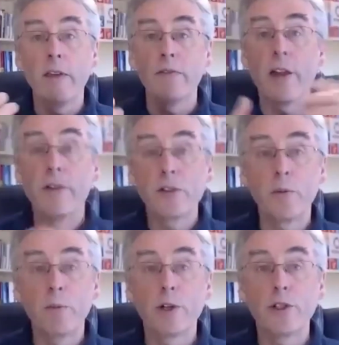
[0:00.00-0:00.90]
varies
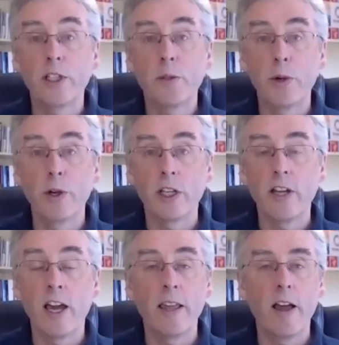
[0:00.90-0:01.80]
from project to project.
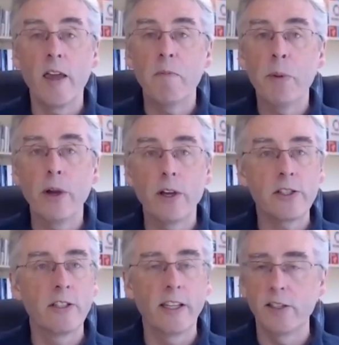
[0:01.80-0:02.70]
I
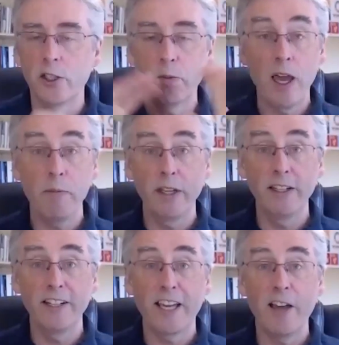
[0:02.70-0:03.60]
personally, despite being
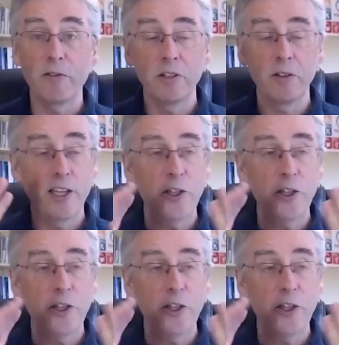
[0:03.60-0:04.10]
an accountant,